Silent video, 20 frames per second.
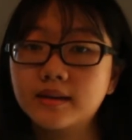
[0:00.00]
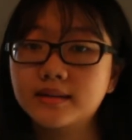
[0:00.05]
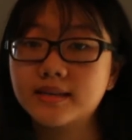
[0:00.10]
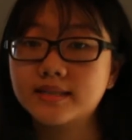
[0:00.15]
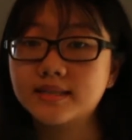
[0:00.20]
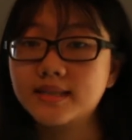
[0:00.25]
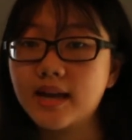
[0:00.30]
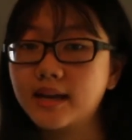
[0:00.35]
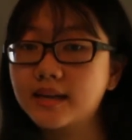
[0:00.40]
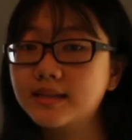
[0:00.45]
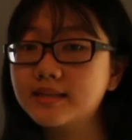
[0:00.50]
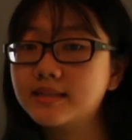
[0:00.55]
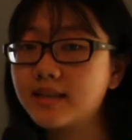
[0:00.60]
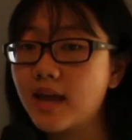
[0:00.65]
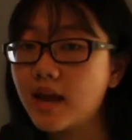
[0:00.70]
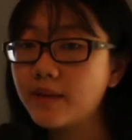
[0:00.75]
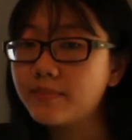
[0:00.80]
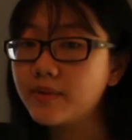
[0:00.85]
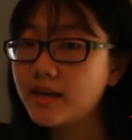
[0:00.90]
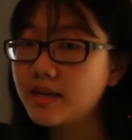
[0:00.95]
The second
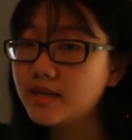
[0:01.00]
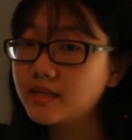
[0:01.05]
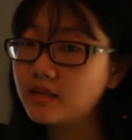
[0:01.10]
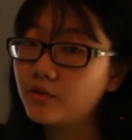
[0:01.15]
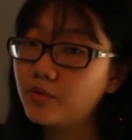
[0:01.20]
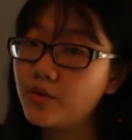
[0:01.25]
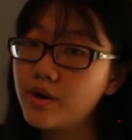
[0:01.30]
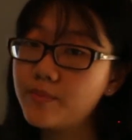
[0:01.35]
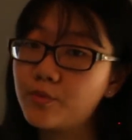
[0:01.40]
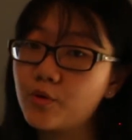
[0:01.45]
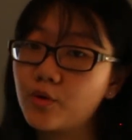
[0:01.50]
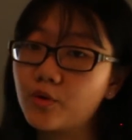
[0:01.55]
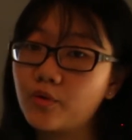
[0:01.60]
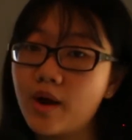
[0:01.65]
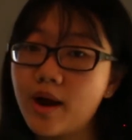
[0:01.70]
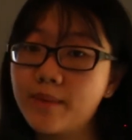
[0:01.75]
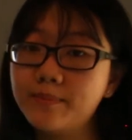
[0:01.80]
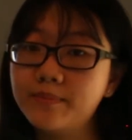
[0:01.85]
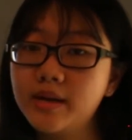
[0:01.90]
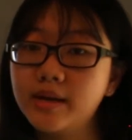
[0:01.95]
step is
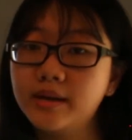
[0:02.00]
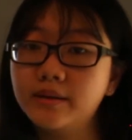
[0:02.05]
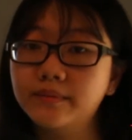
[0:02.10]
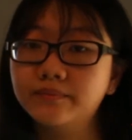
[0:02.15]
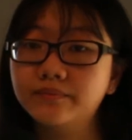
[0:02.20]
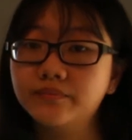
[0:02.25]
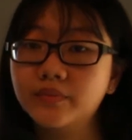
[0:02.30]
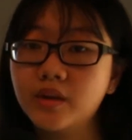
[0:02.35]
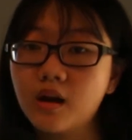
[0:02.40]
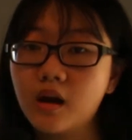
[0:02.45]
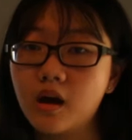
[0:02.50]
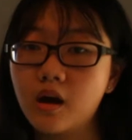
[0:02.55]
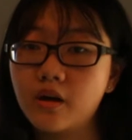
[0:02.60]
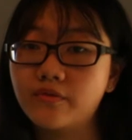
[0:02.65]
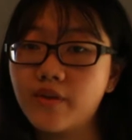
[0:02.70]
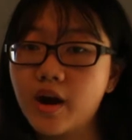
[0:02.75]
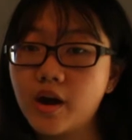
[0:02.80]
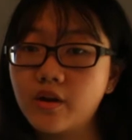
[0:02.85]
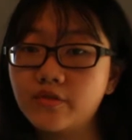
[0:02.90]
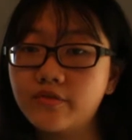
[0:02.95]
reprogramming. A
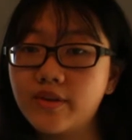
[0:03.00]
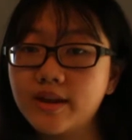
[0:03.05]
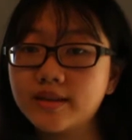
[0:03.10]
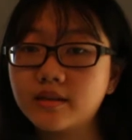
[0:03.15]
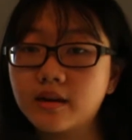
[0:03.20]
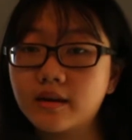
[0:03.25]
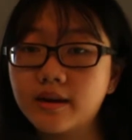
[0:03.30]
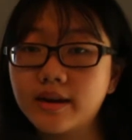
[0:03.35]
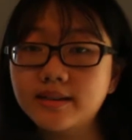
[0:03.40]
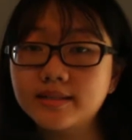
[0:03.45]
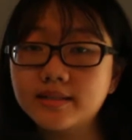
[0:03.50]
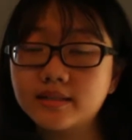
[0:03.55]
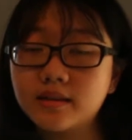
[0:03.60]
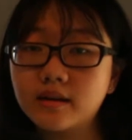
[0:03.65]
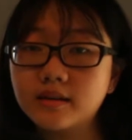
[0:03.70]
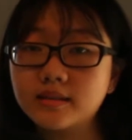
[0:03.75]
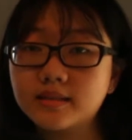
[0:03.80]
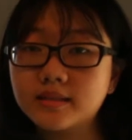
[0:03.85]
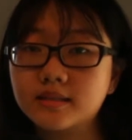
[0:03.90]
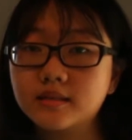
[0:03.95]
viral vector
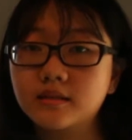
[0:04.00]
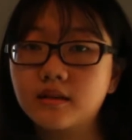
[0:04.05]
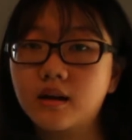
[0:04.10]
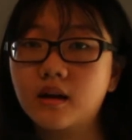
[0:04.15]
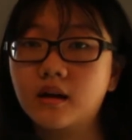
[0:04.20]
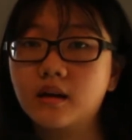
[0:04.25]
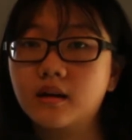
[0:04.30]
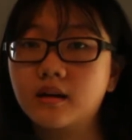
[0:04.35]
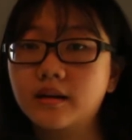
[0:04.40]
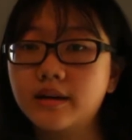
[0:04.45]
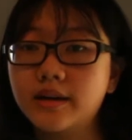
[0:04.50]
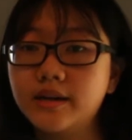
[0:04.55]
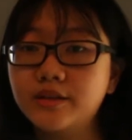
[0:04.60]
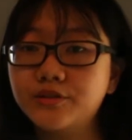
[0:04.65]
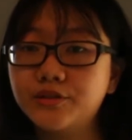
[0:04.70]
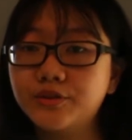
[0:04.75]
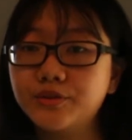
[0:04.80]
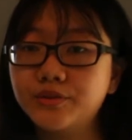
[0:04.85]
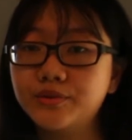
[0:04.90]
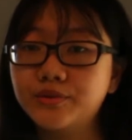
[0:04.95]
inserts
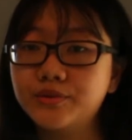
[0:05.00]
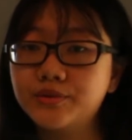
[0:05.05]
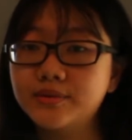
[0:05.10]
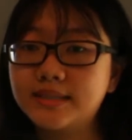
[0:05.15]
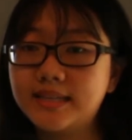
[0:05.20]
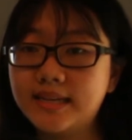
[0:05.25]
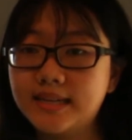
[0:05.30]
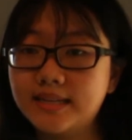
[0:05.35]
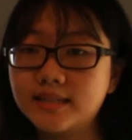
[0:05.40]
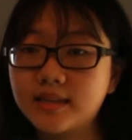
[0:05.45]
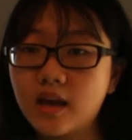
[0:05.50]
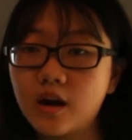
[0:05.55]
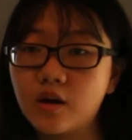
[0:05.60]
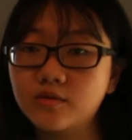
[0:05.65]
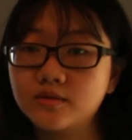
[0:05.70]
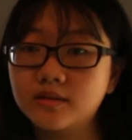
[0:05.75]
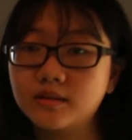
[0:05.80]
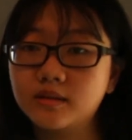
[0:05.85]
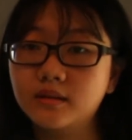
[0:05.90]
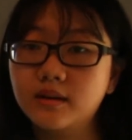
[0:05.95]
into T
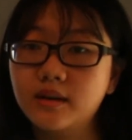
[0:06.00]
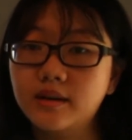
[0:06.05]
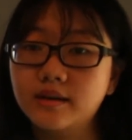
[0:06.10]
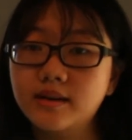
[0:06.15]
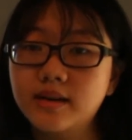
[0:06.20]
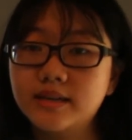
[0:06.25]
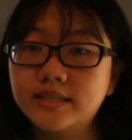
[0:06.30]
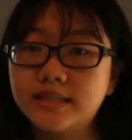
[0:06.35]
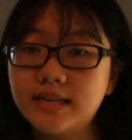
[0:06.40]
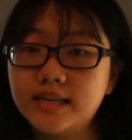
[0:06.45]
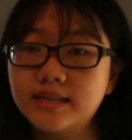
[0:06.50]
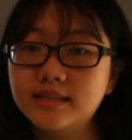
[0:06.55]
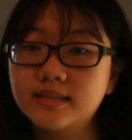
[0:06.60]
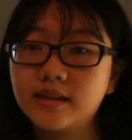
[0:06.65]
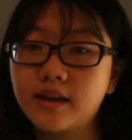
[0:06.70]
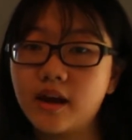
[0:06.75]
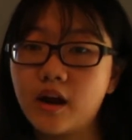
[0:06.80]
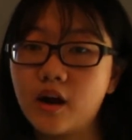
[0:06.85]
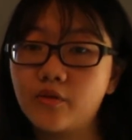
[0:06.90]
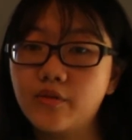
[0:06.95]
cells the
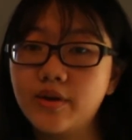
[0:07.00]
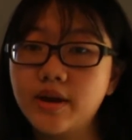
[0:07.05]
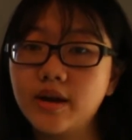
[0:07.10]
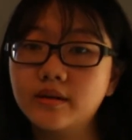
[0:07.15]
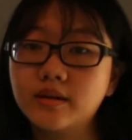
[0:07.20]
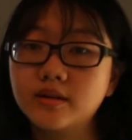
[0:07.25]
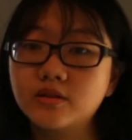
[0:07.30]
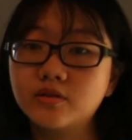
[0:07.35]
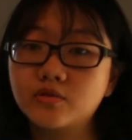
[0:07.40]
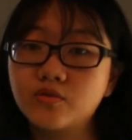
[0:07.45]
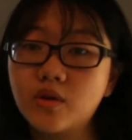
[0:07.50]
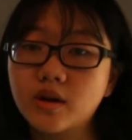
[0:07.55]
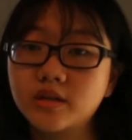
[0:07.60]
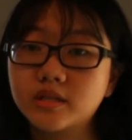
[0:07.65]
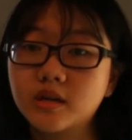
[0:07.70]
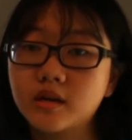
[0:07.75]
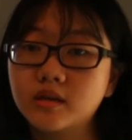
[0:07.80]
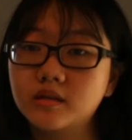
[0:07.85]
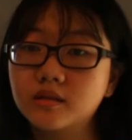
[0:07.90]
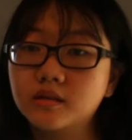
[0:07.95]
genes carrying the
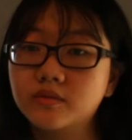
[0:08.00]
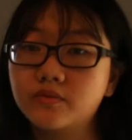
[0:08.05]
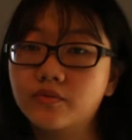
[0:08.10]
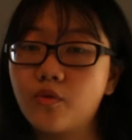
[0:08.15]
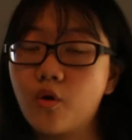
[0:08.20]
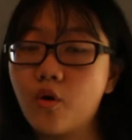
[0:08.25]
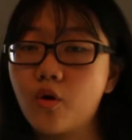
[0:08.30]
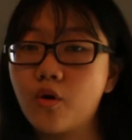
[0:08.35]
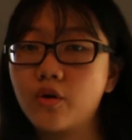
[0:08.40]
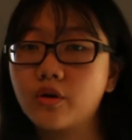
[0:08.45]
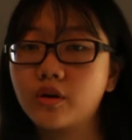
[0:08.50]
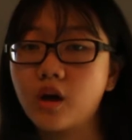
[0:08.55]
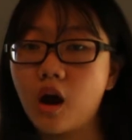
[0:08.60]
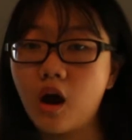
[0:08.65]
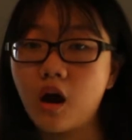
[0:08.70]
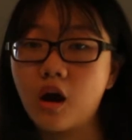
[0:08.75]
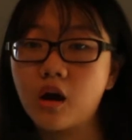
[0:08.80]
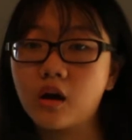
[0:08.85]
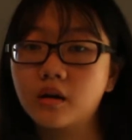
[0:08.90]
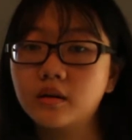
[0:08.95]
instructions for
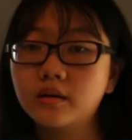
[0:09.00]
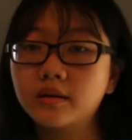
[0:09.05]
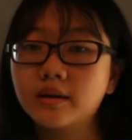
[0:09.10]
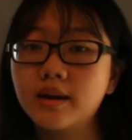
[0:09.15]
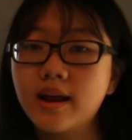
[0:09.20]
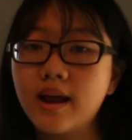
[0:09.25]
CAR.